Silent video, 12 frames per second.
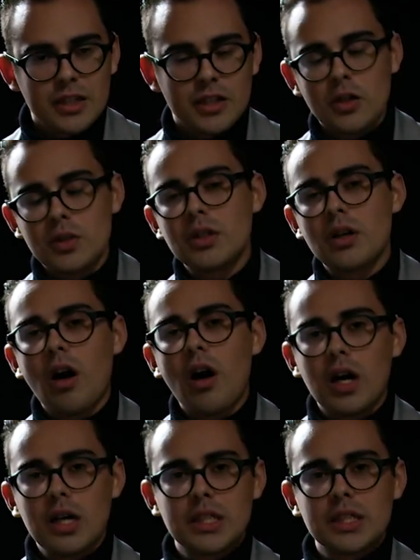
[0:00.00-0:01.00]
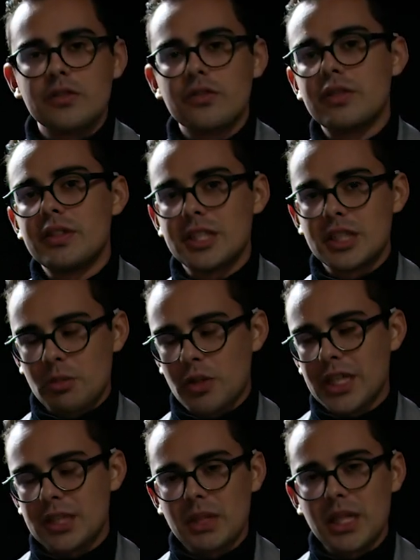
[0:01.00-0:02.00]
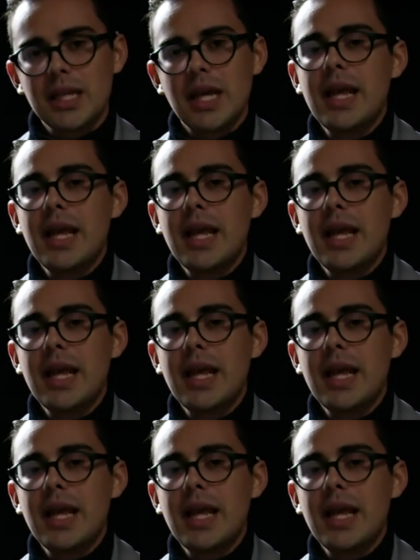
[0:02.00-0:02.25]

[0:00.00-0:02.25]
called octave displacement.